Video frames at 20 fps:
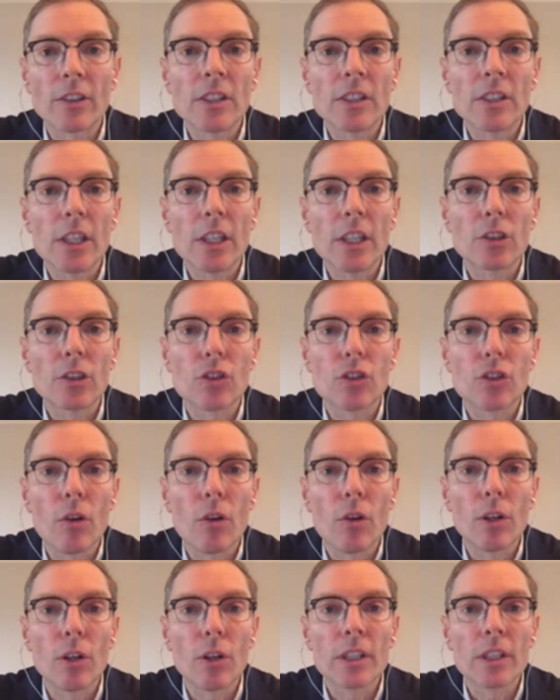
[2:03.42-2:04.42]
years
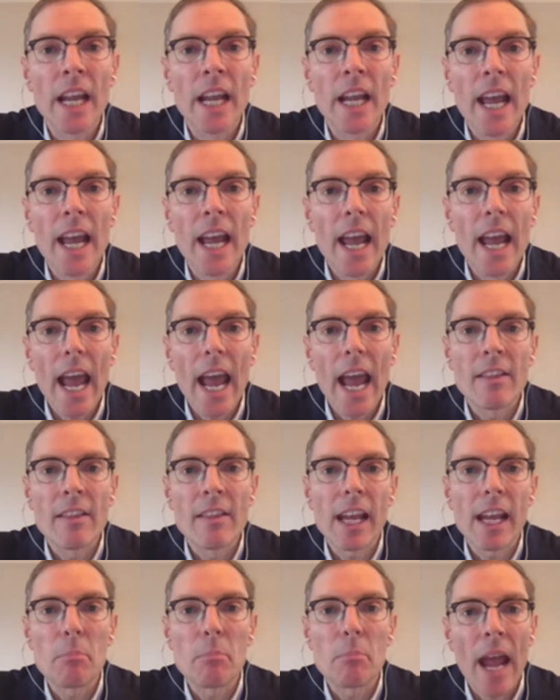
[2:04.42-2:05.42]
old. And
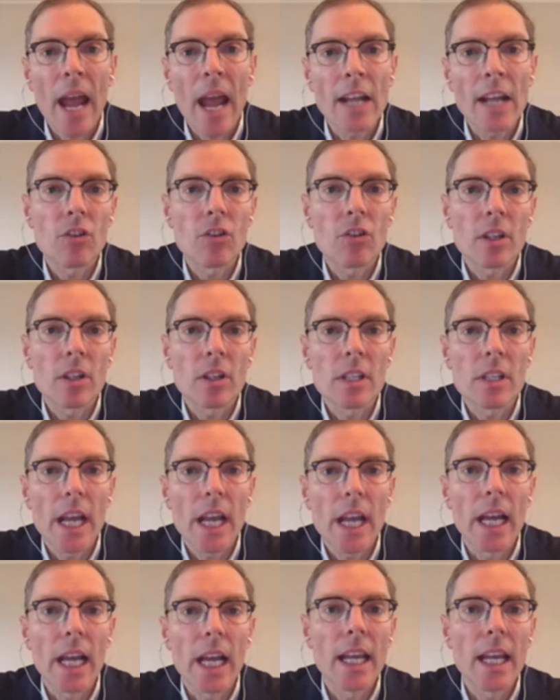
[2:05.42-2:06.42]
they imagined
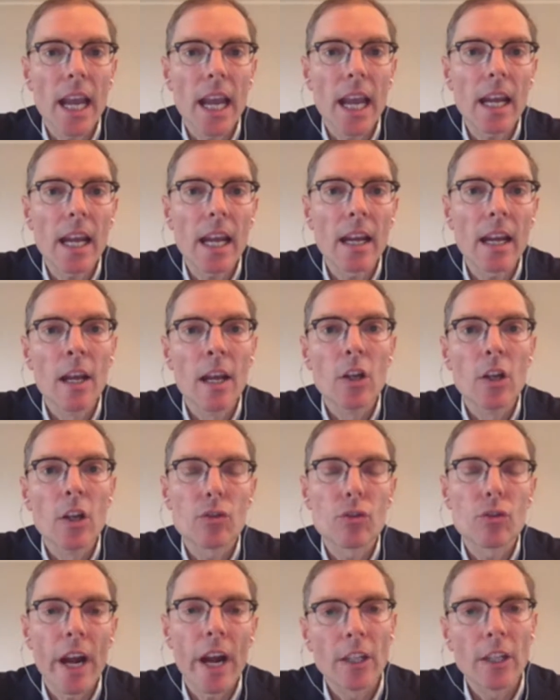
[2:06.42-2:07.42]
a king
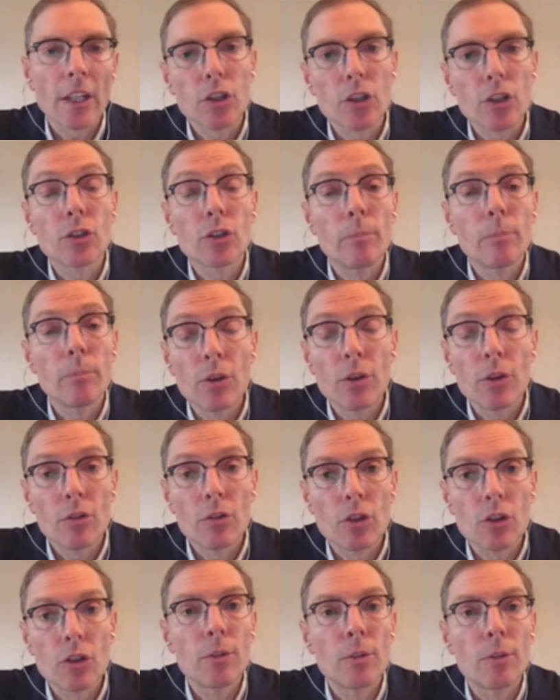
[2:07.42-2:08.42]
trying to
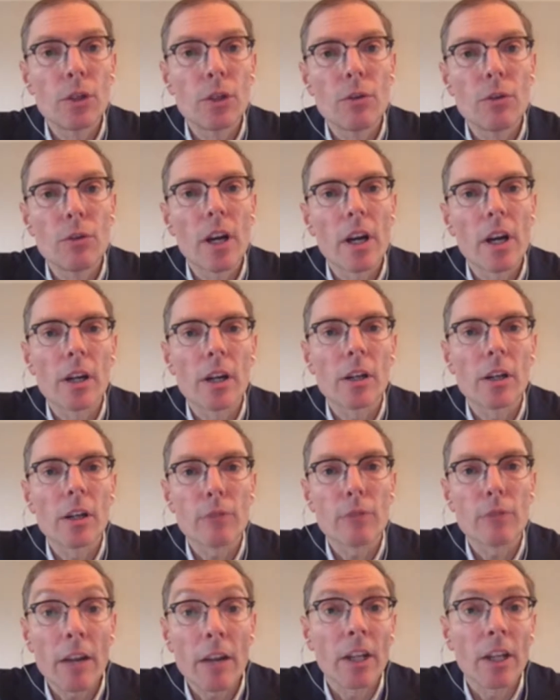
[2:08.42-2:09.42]
subdue a
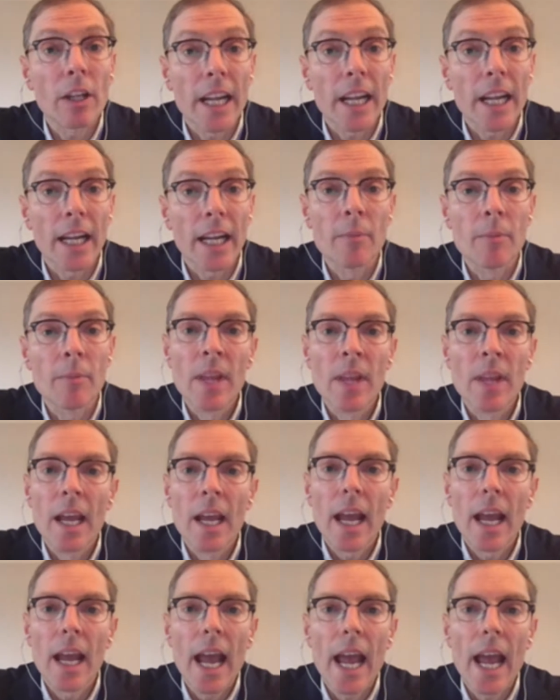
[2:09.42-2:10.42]
rival king.
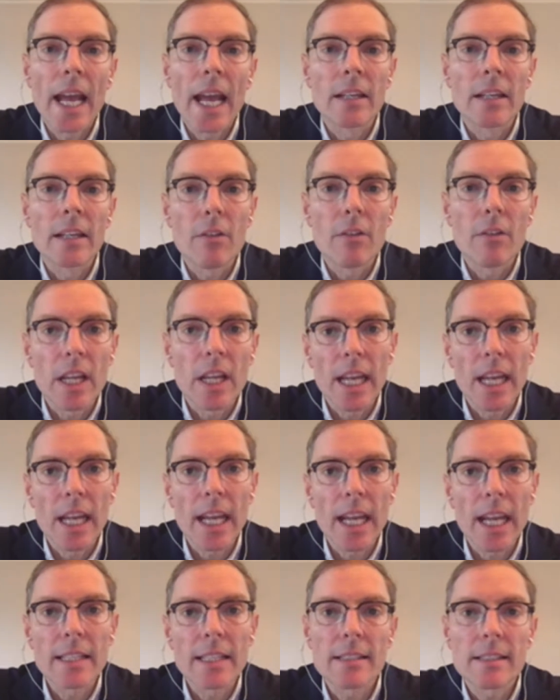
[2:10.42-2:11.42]
And the
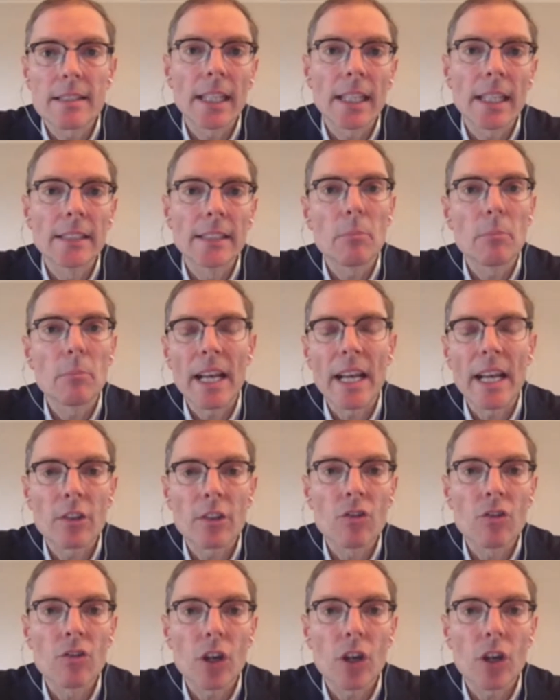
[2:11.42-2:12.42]
king sends a
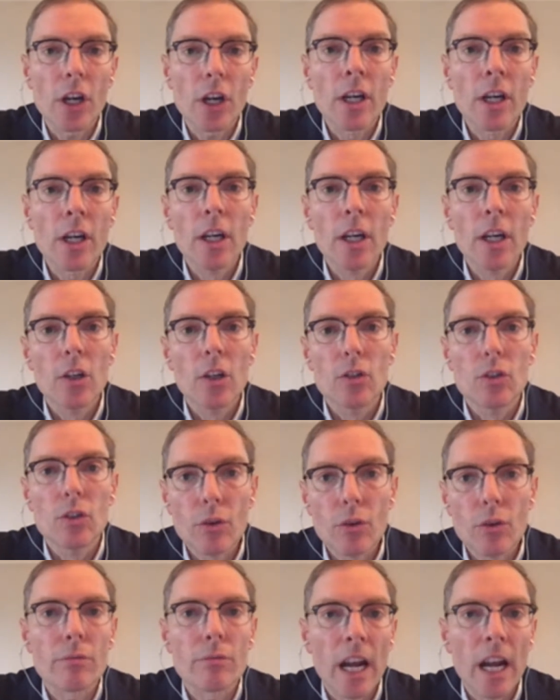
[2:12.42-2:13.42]
messenger
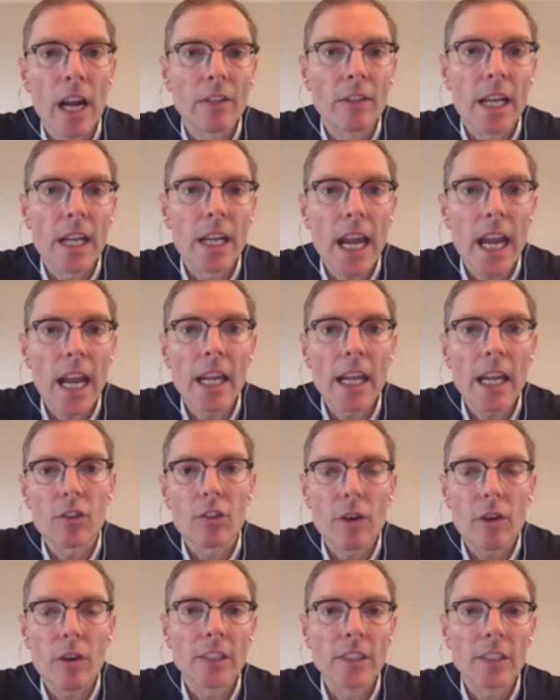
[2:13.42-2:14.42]
to the rival king and
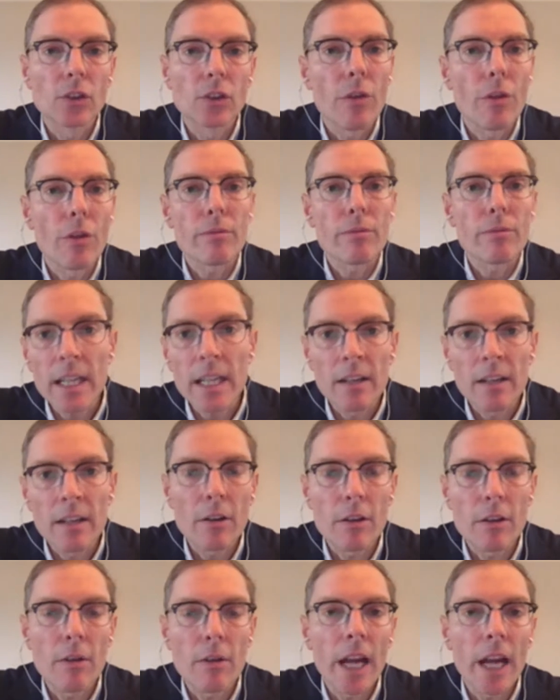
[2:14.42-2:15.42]
tries to threaten
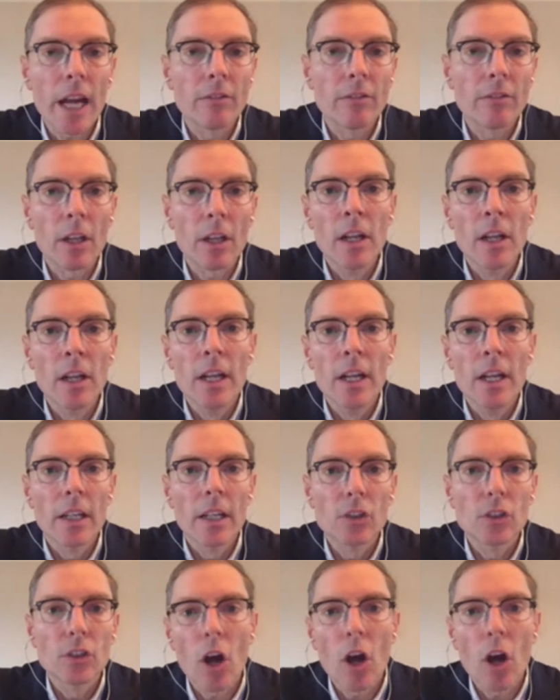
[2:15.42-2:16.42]
the rival,
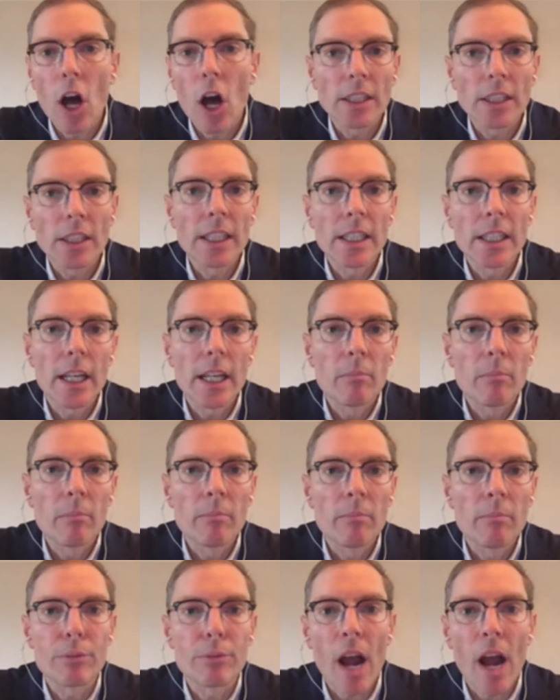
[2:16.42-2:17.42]
taunt
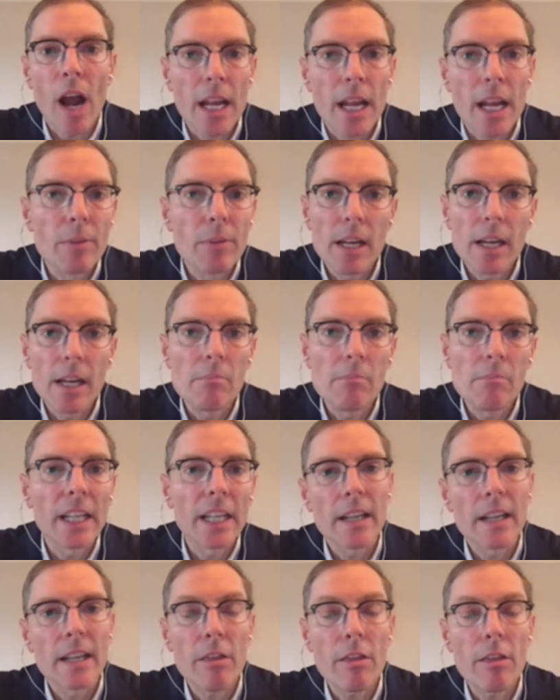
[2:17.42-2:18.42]
him, bribe him,
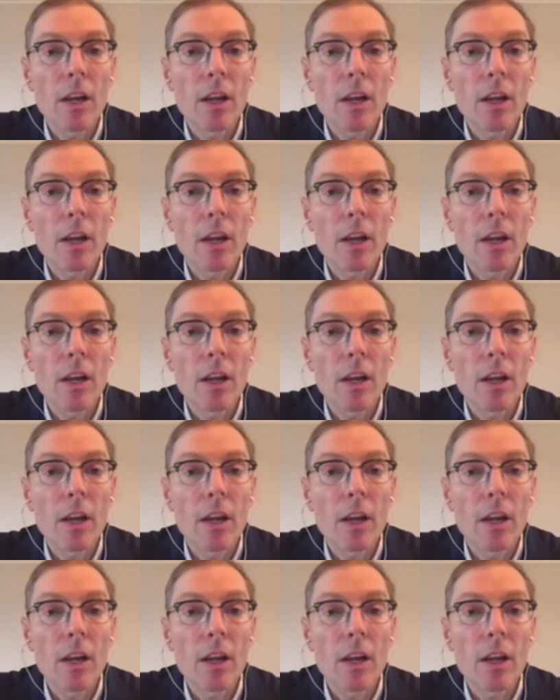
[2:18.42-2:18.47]
but nothing